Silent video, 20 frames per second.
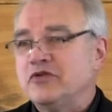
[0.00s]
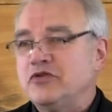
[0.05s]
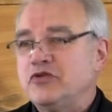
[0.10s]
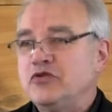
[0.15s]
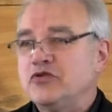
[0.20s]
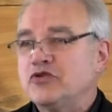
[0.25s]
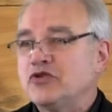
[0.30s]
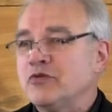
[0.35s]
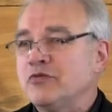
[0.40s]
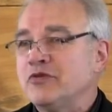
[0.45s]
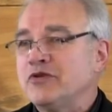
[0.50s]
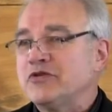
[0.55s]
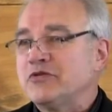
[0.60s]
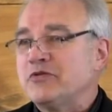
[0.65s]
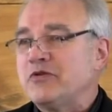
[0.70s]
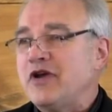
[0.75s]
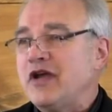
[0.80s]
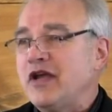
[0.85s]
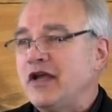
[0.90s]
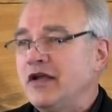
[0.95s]
two sermons
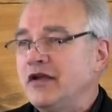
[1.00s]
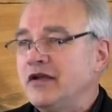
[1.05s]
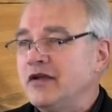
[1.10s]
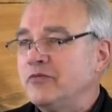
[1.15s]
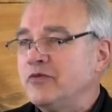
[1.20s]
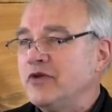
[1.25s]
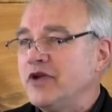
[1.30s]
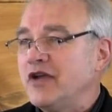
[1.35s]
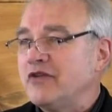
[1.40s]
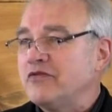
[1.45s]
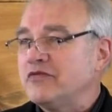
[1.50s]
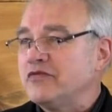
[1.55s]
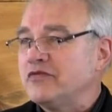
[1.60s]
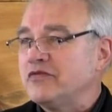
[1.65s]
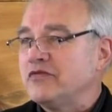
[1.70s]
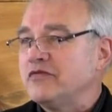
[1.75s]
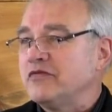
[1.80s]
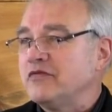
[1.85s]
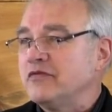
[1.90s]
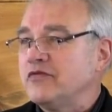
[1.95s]
away, and we have
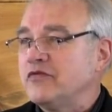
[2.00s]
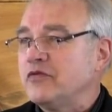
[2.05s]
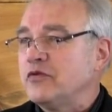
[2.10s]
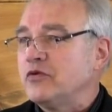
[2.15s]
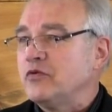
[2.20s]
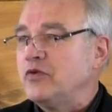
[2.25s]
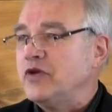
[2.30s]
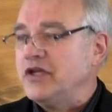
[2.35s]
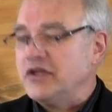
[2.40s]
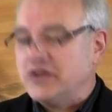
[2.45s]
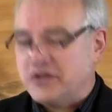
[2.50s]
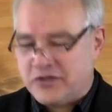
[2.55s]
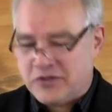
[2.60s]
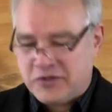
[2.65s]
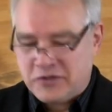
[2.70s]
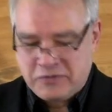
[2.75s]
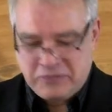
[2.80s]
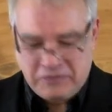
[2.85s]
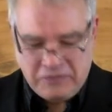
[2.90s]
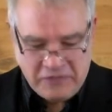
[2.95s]
four weeks.
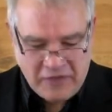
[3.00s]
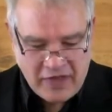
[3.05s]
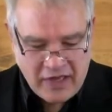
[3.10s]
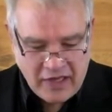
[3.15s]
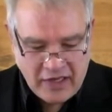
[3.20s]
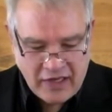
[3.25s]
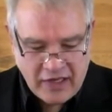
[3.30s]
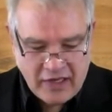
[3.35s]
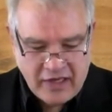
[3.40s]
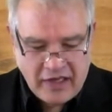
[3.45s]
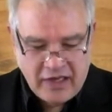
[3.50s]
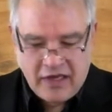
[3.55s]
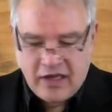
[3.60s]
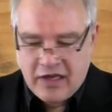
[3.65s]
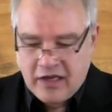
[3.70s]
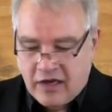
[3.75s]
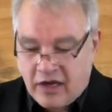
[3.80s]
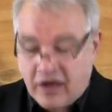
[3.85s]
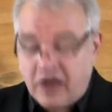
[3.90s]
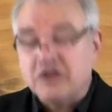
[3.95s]
So
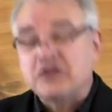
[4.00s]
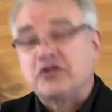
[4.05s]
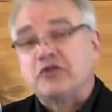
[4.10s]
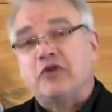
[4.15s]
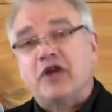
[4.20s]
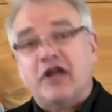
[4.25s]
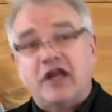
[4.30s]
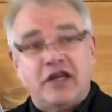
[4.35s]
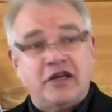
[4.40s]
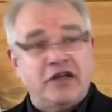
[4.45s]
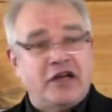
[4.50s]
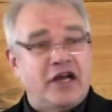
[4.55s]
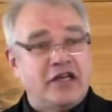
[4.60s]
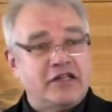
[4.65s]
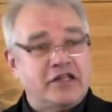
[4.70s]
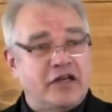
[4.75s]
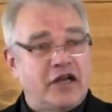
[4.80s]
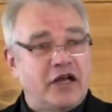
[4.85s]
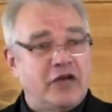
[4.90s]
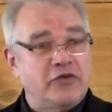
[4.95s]
I also
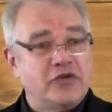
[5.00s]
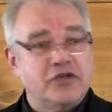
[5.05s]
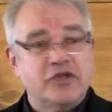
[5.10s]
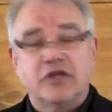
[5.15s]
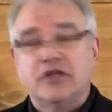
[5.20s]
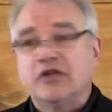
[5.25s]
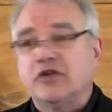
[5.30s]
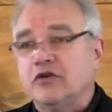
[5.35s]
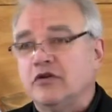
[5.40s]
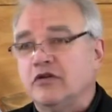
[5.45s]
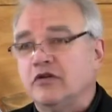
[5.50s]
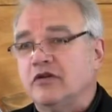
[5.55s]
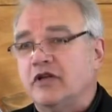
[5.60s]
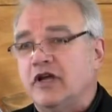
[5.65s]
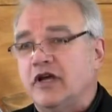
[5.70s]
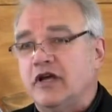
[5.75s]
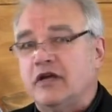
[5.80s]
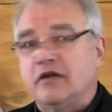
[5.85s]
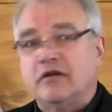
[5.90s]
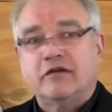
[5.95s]
recognize that I was a little,
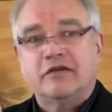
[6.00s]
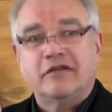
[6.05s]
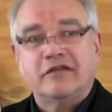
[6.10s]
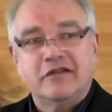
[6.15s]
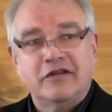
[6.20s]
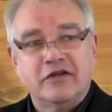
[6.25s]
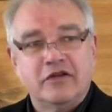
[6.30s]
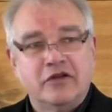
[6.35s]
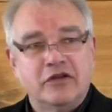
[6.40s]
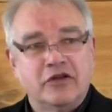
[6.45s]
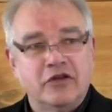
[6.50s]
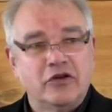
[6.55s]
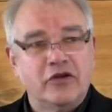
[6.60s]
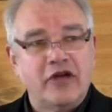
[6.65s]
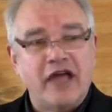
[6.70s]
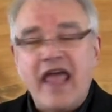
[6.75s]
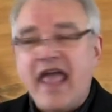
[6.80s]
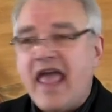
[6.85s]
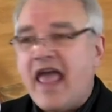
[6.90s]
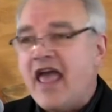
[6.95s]
uh, little
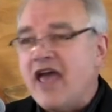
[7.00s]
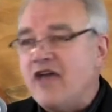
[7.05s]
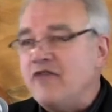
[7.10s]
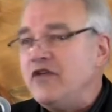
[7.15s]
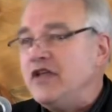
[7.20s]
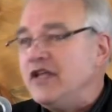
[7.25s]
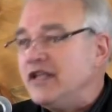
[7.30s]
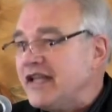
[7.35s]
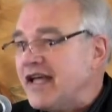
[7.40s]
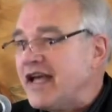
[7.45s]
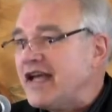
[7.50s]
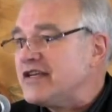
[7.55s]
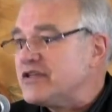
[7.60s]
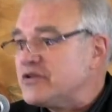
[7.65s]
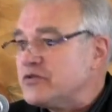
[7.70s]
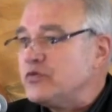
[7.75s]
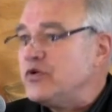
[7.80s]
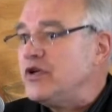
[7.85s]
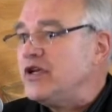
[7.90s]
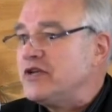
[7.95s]
heavy
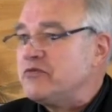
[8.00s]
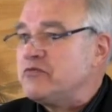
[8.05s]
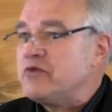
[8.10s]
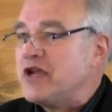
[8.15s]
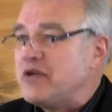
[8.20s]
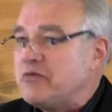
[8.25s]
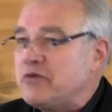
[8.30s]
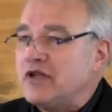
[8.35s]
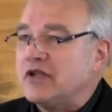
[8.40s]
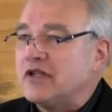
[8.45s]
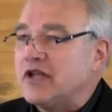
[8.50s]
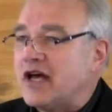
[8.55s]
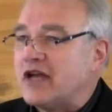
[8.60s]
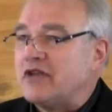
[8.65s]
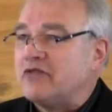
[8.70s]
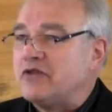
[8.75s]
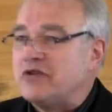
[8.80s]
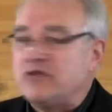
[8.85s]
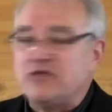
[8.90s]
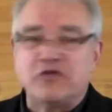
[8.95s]
last week, maybe, a lot
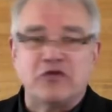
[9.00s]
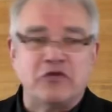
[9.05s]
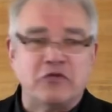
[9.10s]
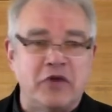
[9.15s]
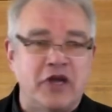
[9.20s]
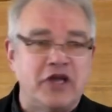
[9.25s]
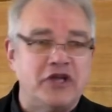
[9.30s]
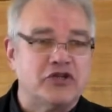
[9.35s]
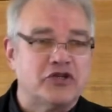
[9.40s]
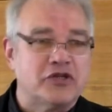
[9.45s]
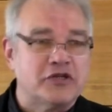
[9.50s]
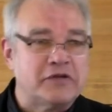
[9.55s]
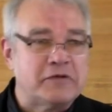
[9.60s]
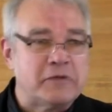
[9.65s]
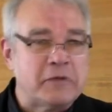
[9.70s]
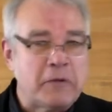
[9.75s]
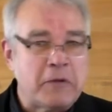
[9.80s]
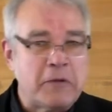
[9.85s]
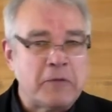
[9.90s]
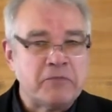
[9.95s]
of information.
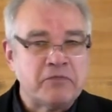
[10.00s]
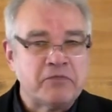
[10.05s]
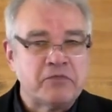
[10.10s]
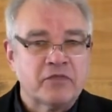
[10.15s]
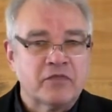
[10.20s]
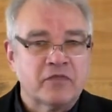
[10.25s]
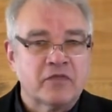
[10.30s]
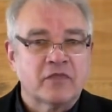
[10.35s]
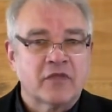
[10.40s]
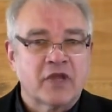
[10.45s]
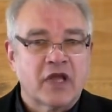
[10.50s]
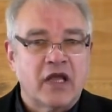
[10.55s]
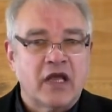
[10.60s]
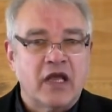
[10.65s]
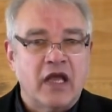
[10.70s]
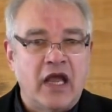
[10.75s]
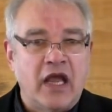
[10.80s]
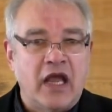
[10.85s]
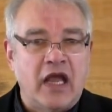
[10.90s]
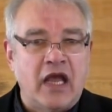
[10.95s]

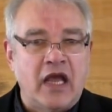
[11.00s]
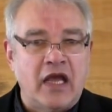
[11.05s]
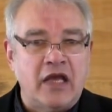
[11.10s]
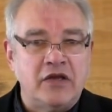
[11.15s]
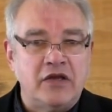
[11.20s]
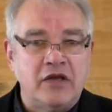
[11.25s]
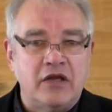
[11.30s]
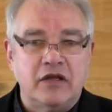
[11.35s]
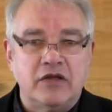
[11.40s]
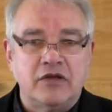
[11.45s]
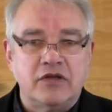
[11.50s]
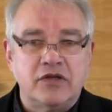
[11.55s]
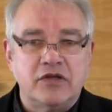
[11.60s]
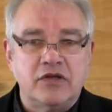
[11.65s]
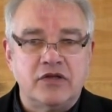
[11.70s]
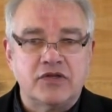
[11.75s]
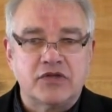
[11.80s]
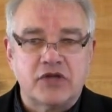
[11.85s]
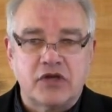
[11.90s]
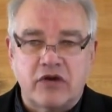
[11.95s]
And
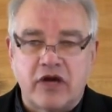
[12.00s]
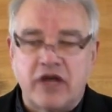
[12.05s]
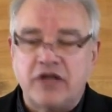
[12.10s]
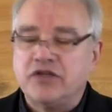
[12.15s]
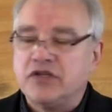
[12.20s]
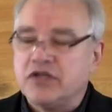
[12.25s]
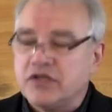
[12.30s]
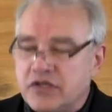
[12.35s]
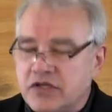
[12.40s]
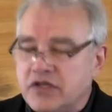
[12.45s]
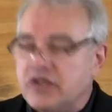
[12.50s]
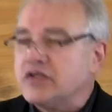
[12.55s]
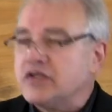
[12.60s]
so I just